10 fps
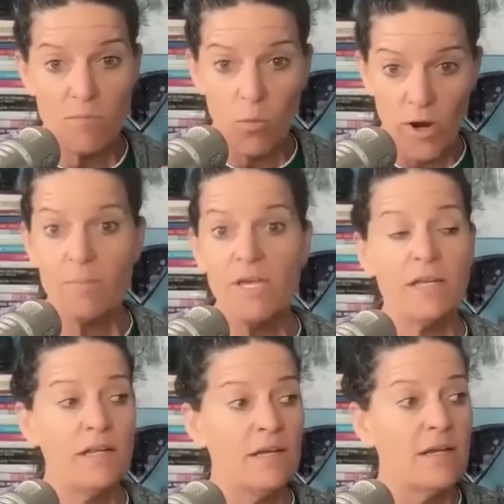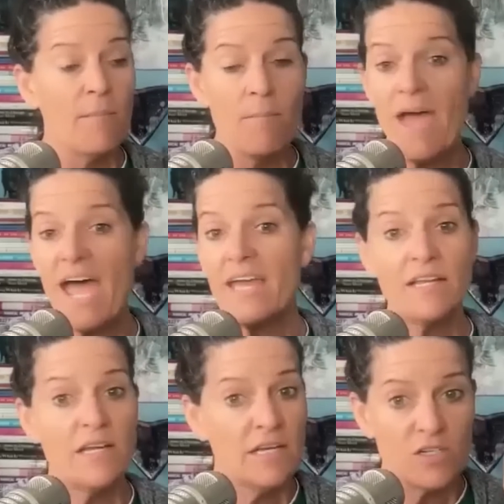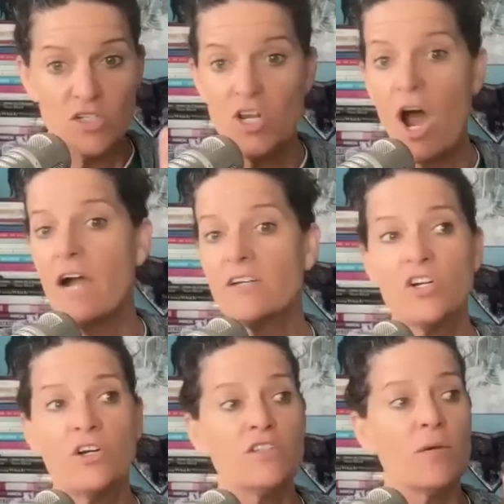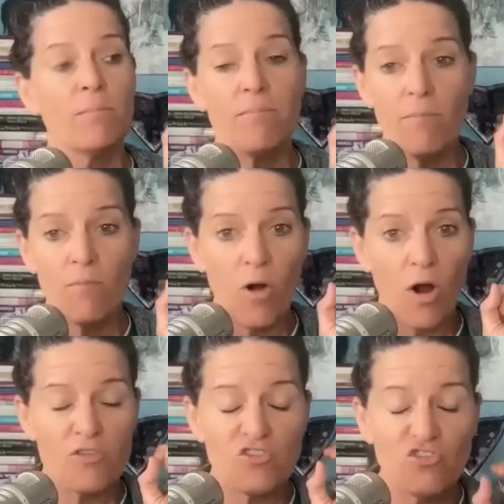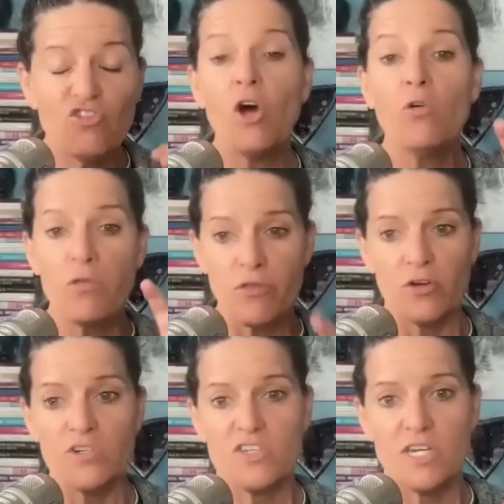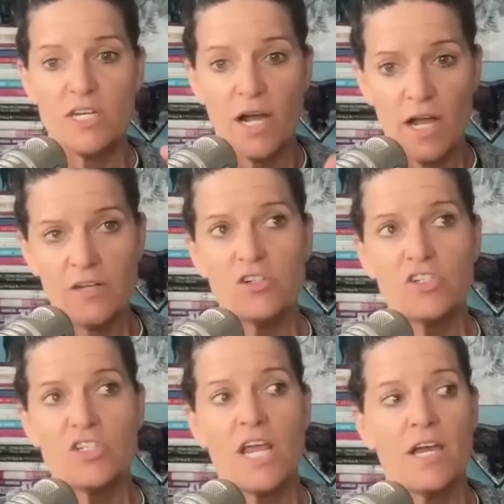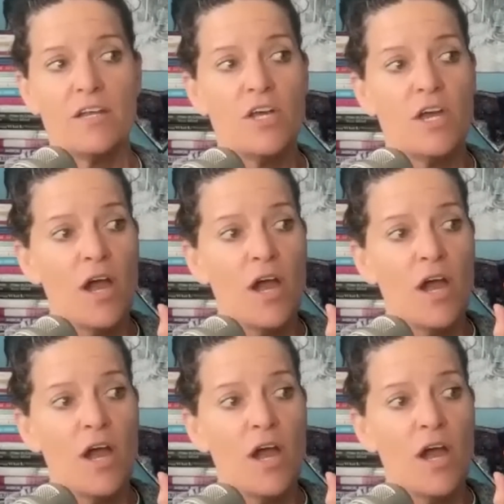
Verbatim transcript: women, men, doctors are so thirsty to understand